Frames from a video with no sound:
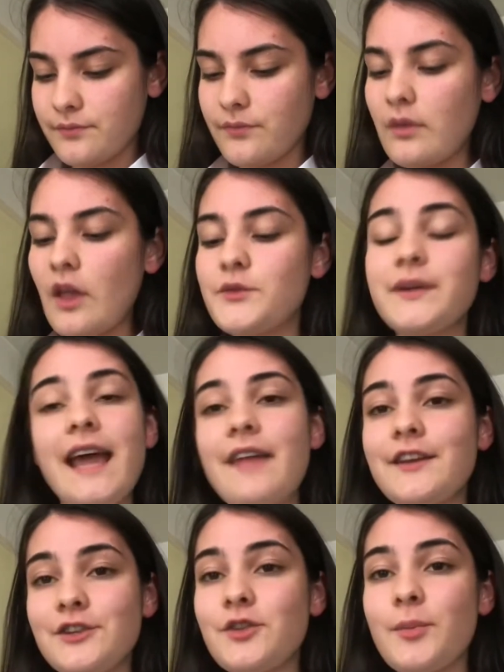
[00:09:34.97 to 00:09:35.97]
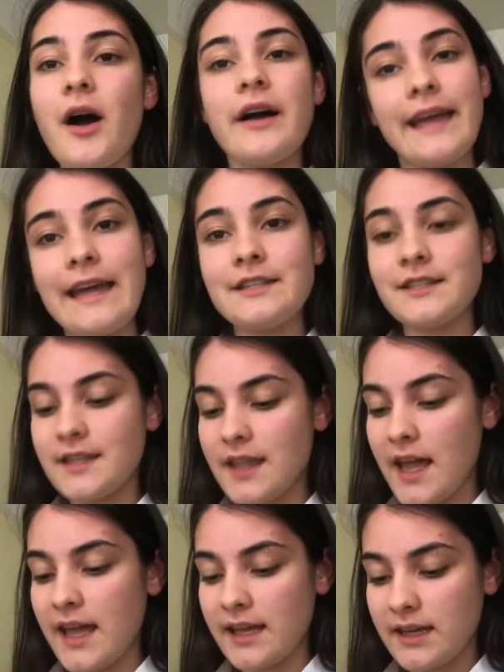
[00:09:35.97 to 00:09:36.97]
So again, they do the part-catered
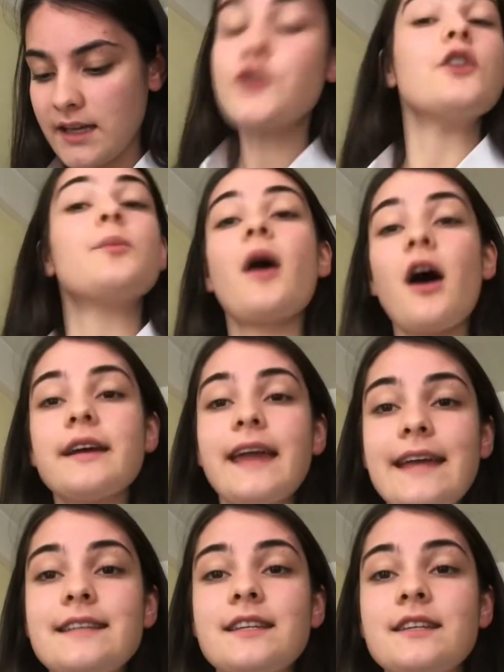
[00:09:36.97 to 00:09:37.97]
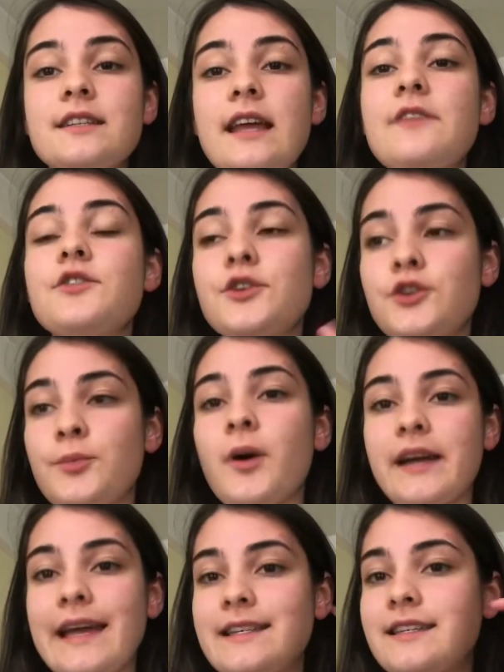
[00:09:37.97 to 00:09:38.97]
thing. So the part-catered, if you do
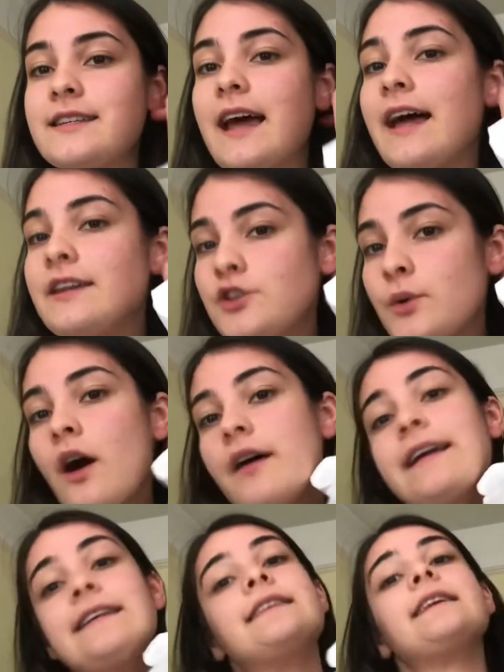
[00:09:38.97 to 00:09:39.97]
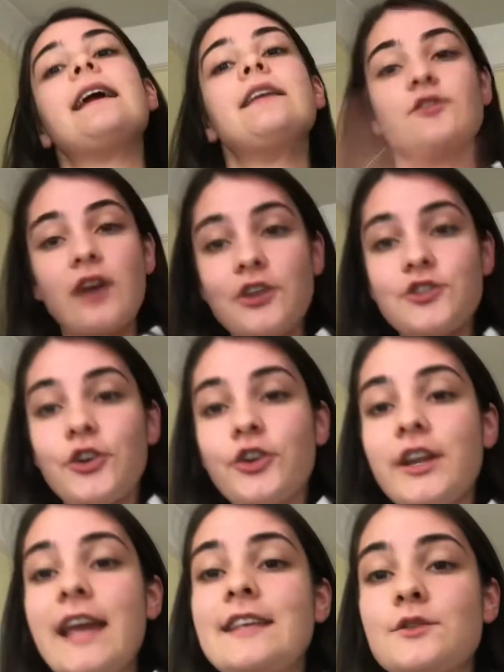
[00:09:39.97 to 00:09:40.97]
part-catered and you are eating in the
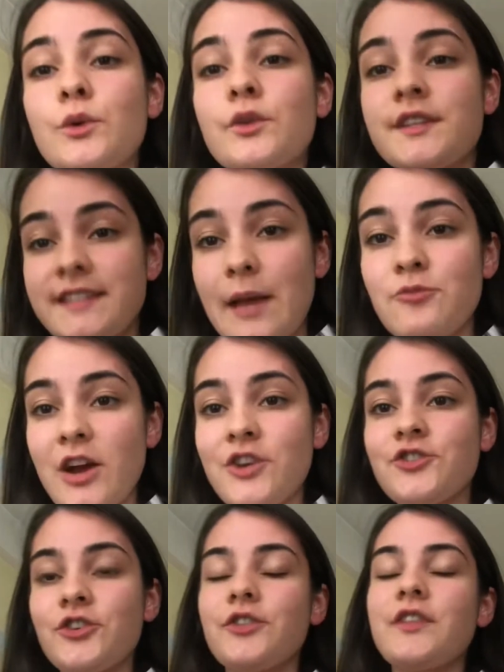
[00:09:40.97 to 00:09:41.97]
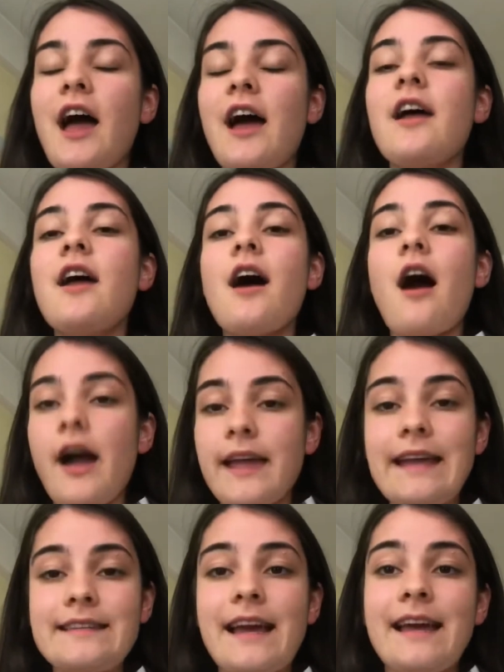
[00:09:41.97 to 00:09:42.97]
restaurant, it's the same restaurant that I
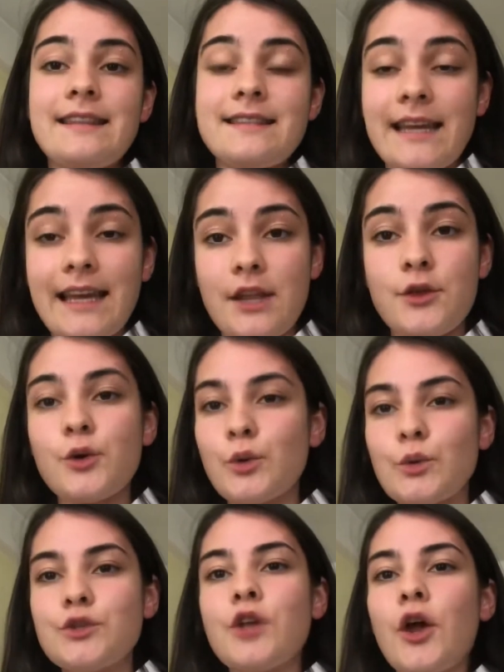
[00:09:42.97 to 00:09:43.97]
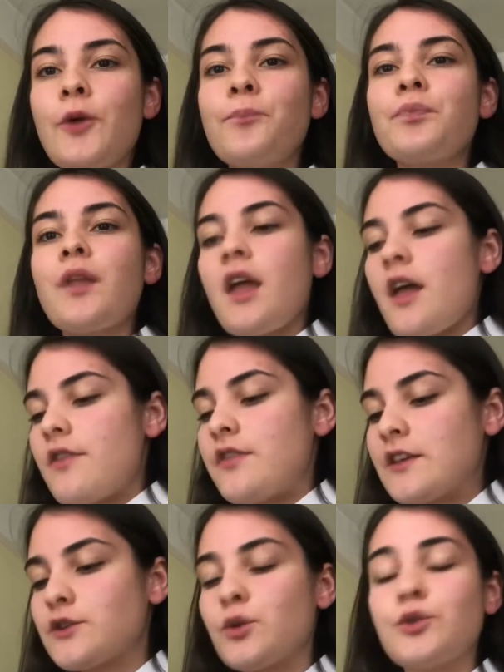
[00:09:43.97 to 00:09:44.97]
ate at in Senghennydd Hall. So
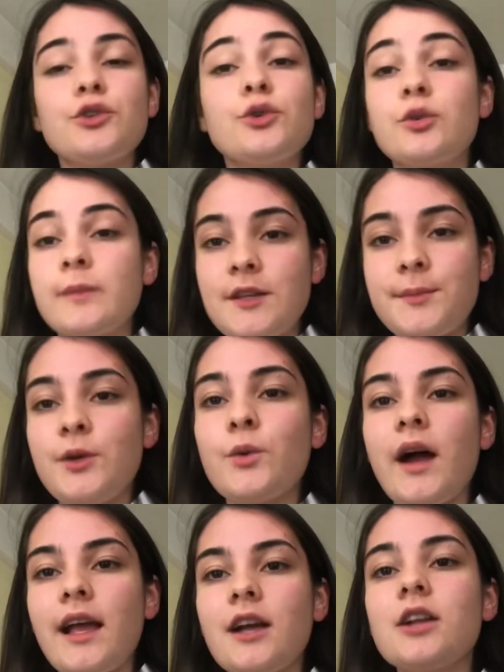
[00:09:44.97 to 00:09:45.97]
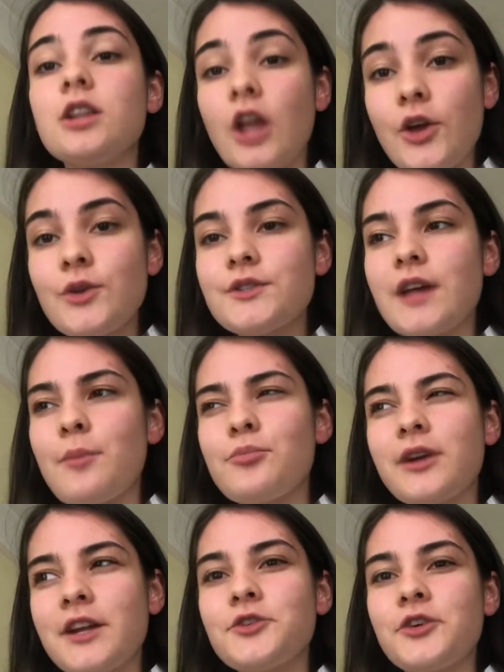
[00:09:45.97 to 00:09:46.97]
this Gordon Hall must be quite close. I'm
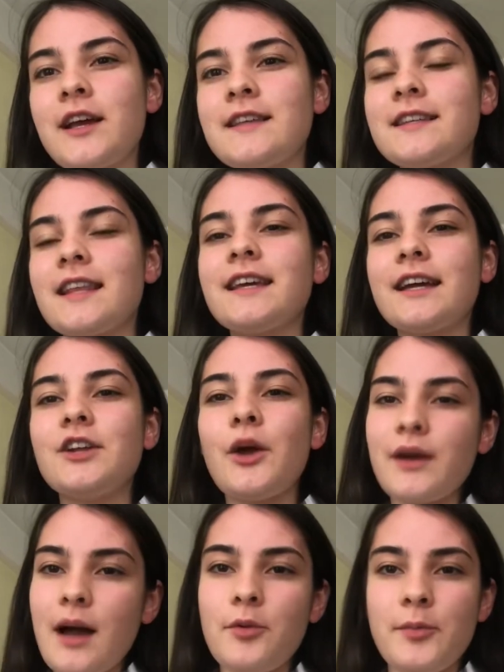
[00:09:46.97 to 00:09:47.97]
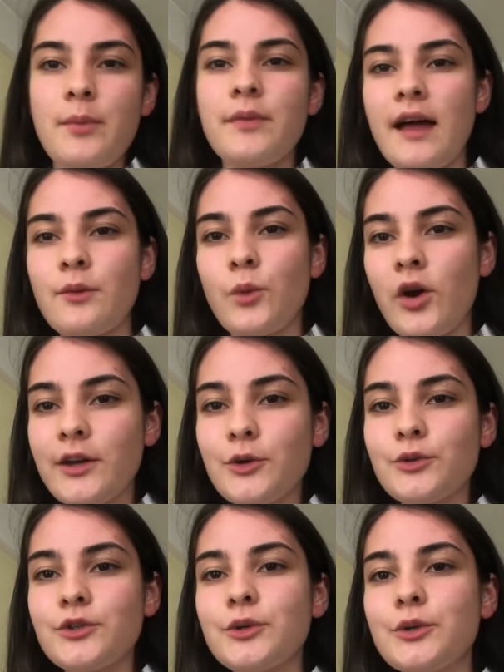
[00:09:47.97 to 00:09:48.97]
pretty sure it is because I think I know a couple of people that were in
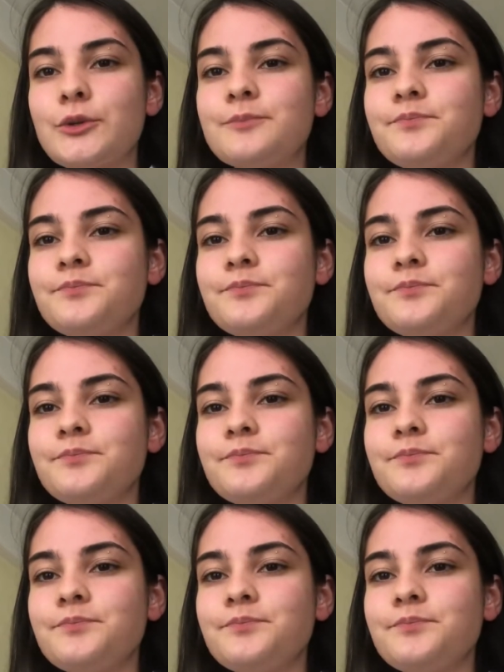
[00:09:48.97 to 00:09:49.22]
Gordon Hall.